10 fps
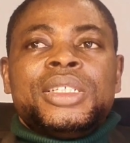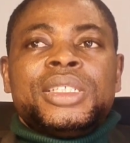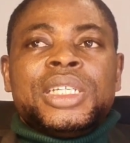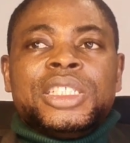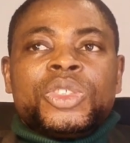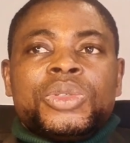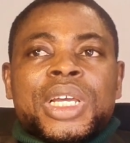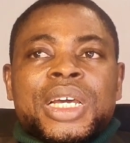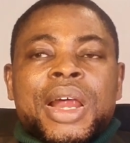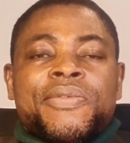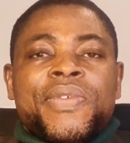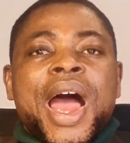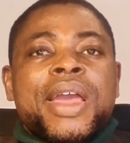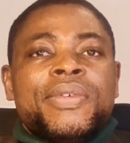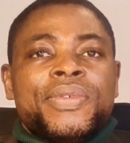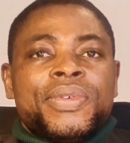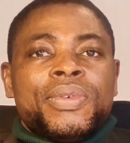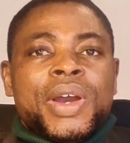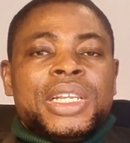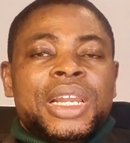since 2005
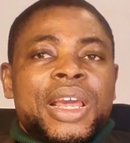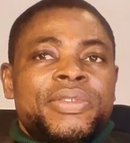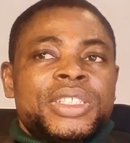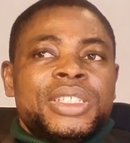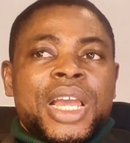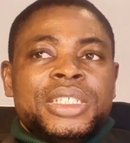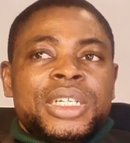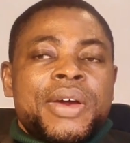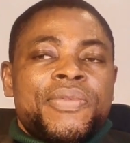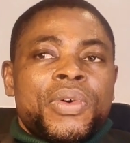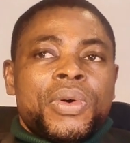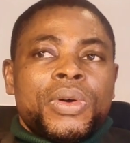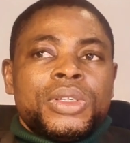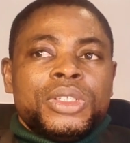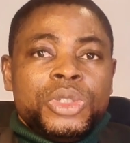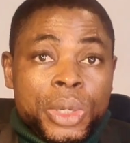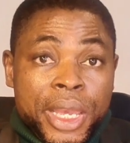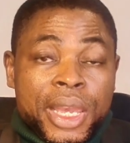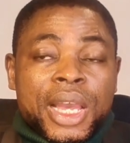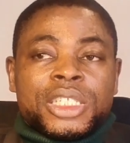when he left Nigeria for
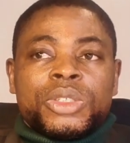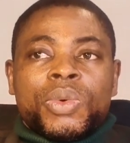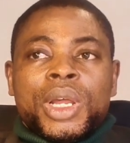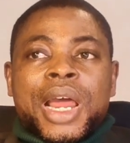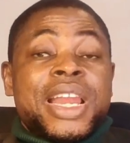UAE as well.